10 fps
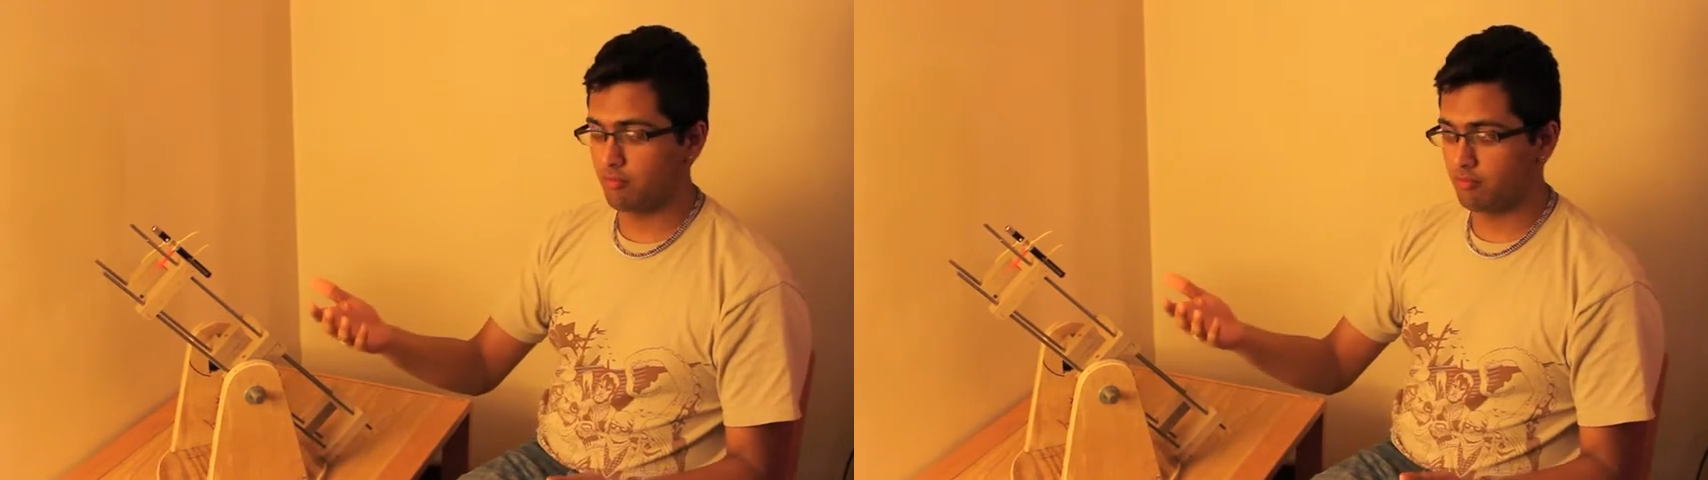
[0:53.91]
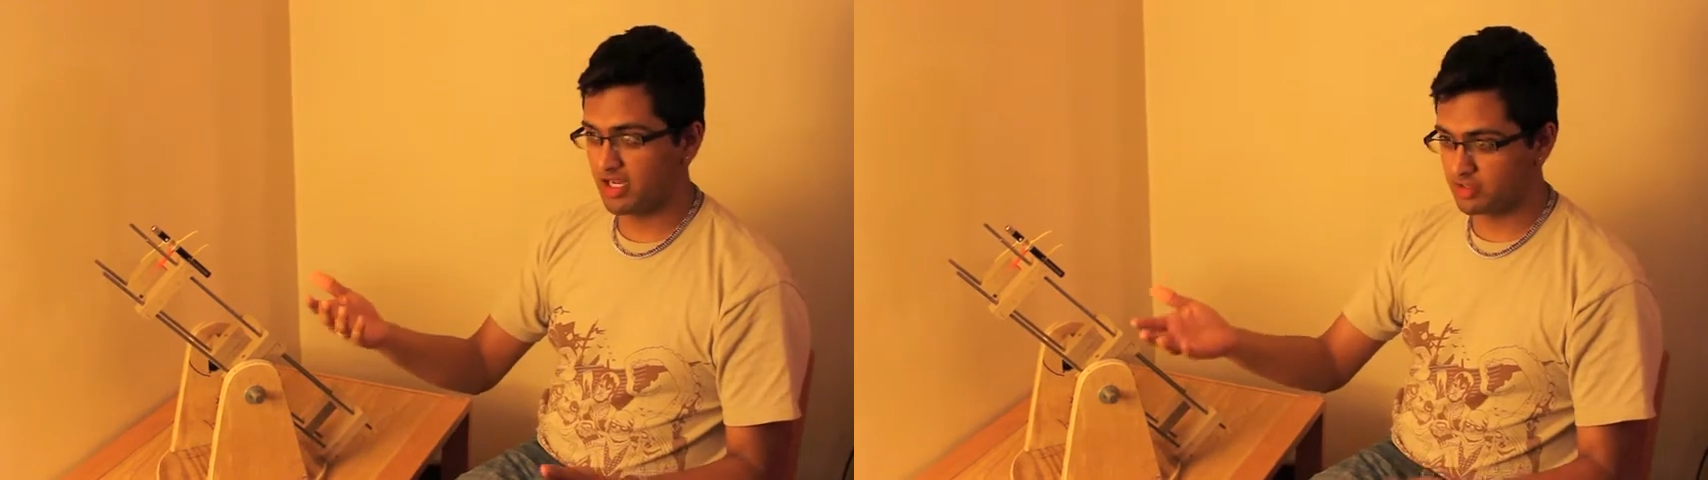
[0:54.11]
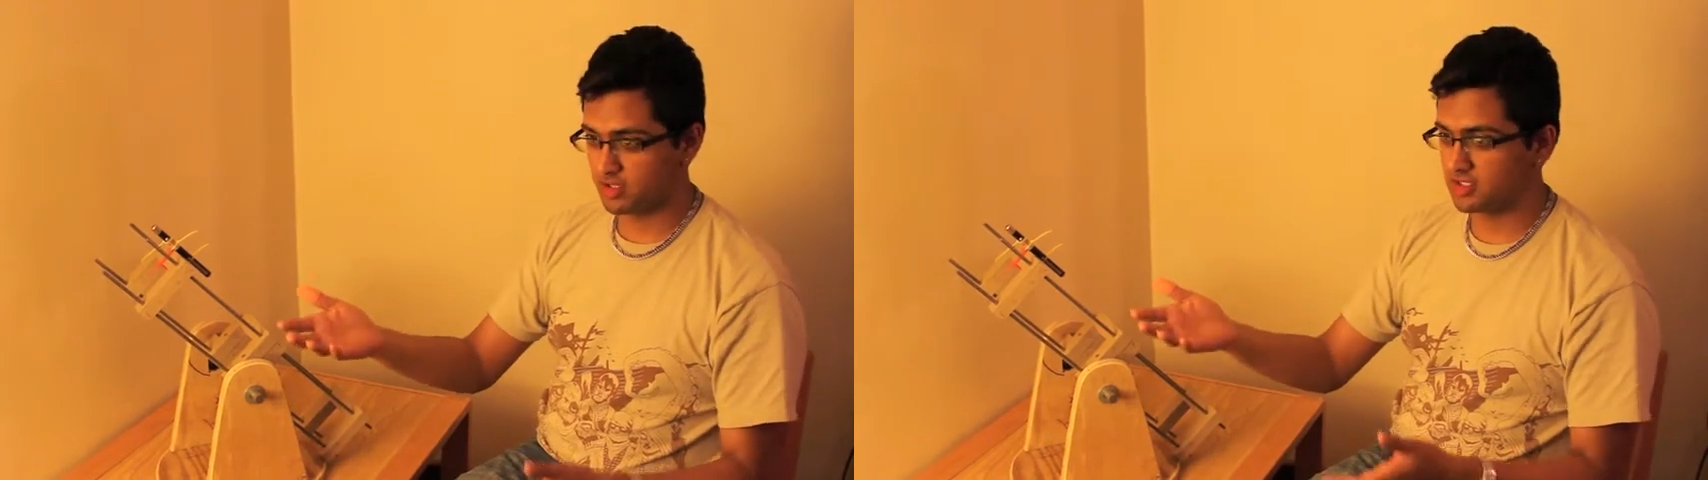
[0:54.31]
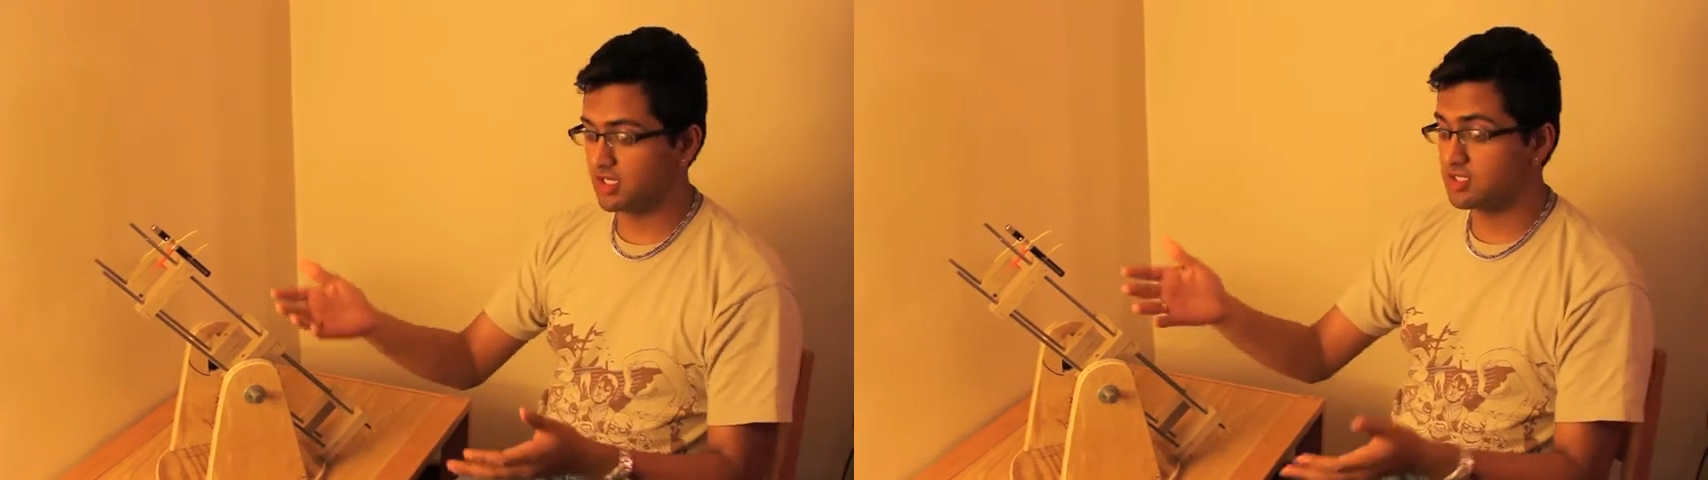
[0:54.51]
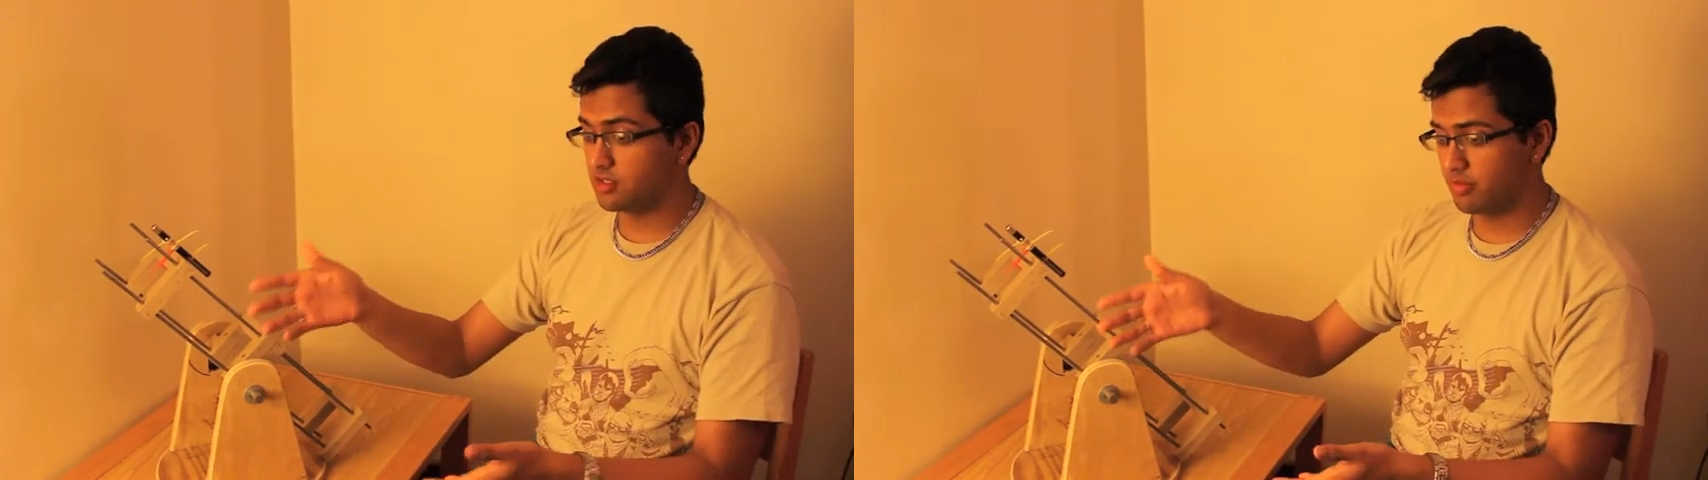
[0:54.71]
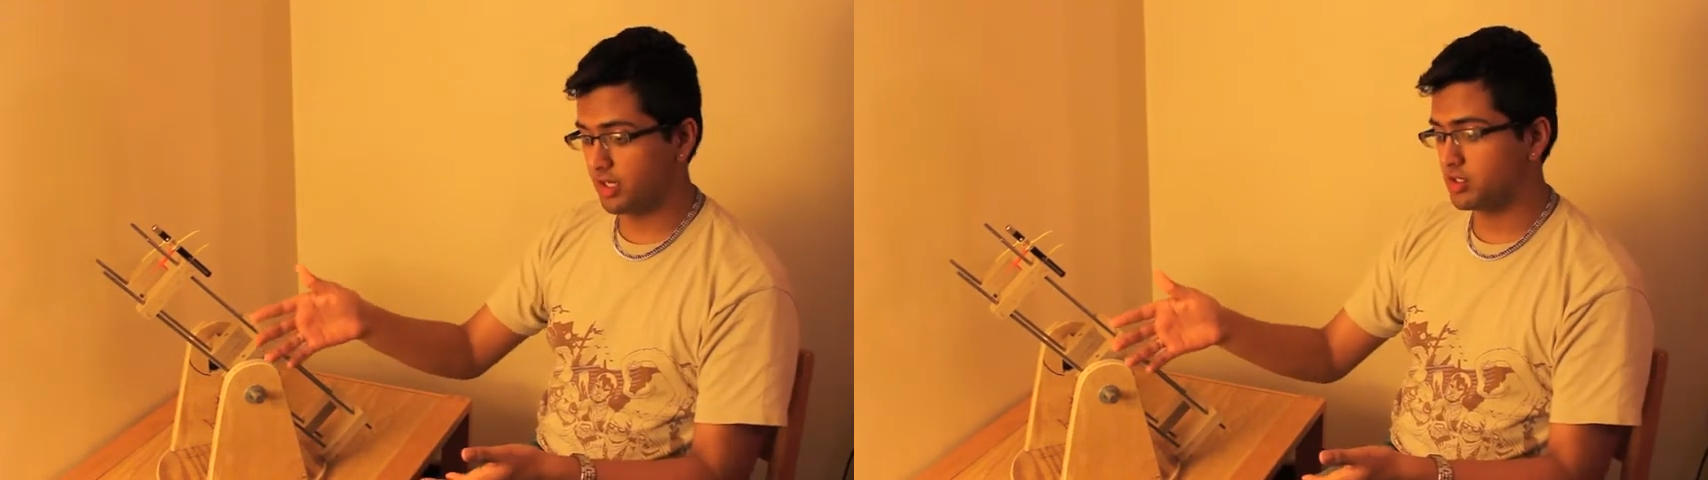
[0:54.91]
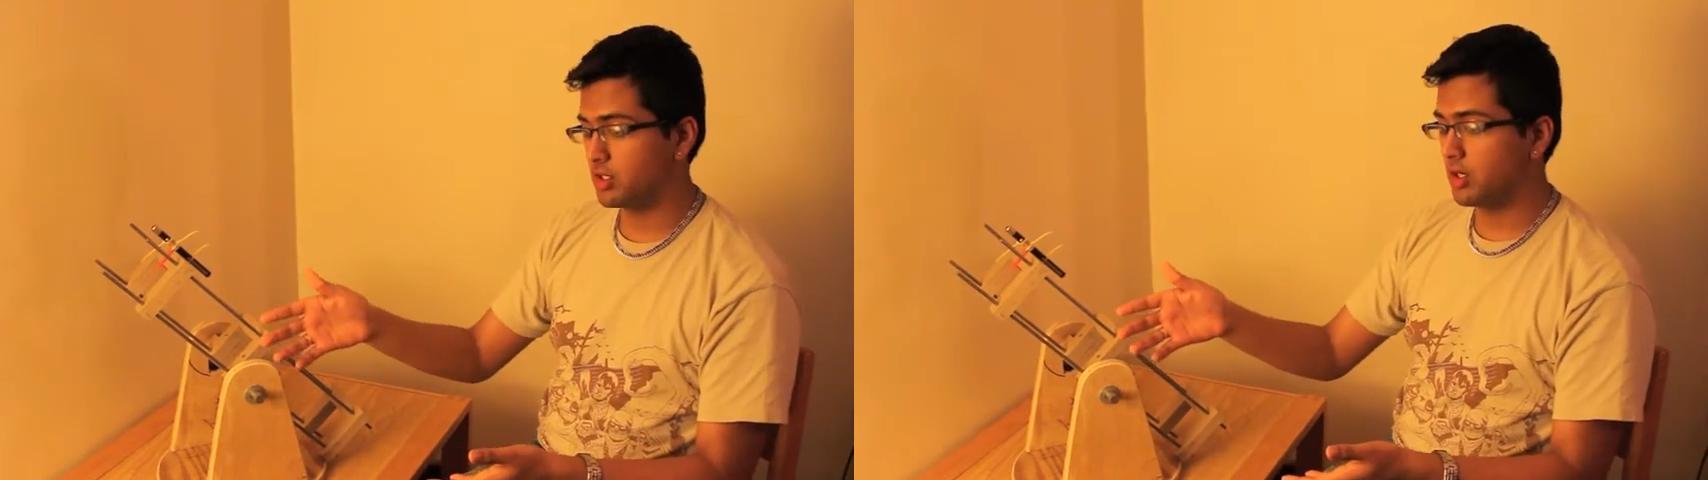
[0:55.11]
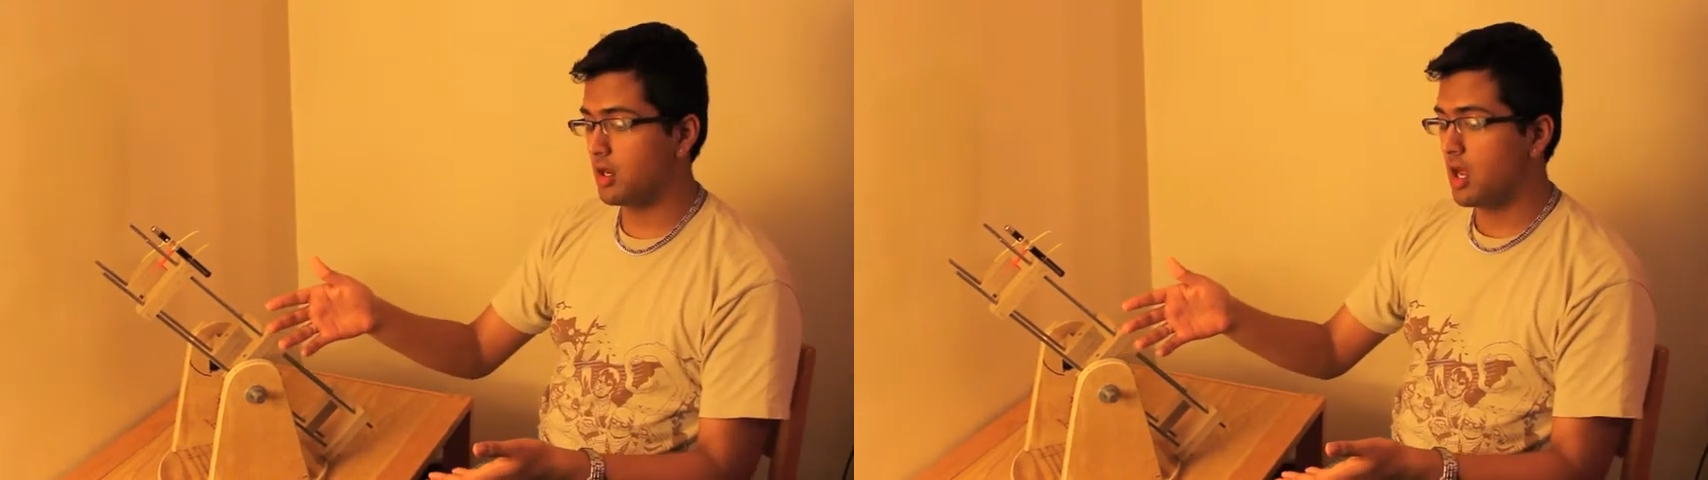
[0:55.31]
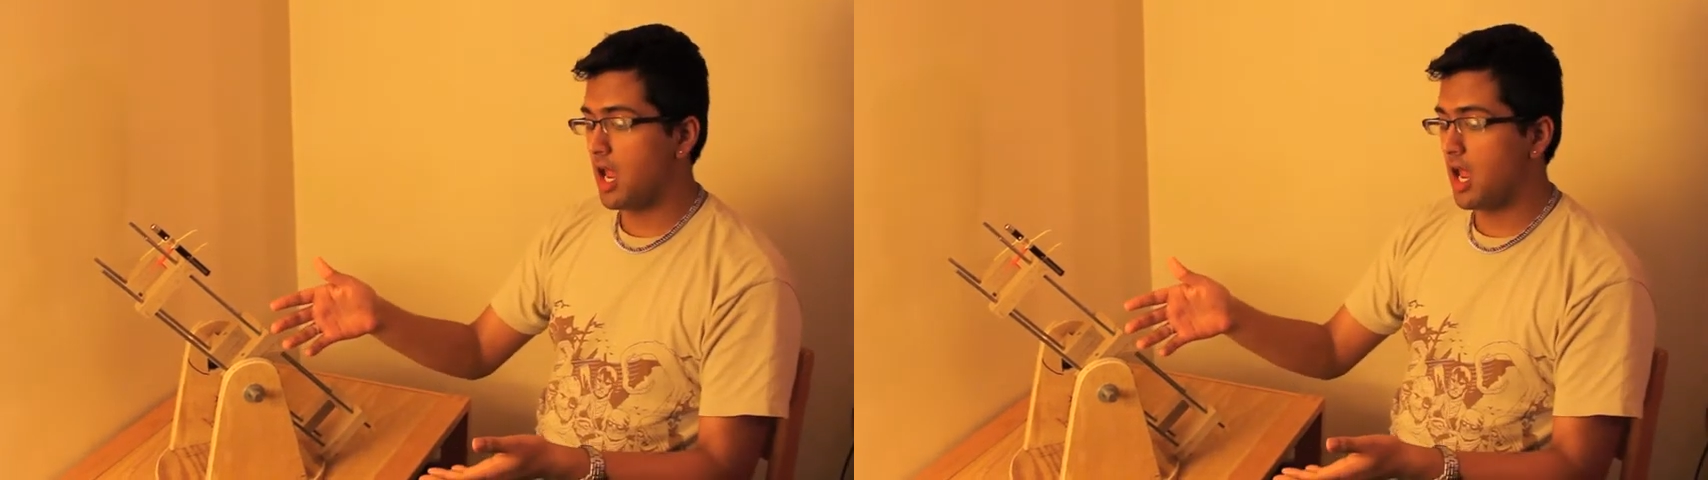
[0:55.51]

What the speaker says: matrix that is the picture